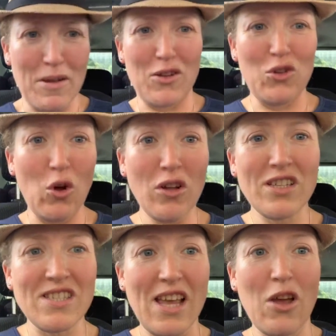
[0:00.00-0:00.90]
not
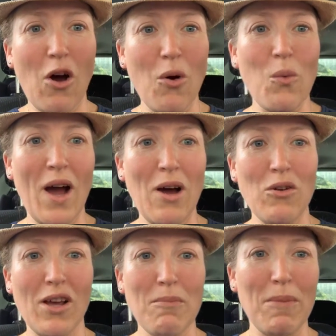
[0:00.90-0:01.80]
to say, oh wow,
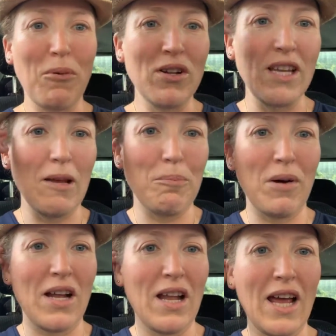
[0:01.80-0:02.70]
look at my body,
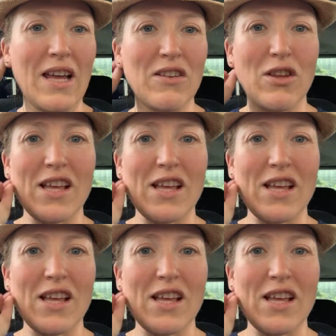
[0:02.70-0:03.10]
but like to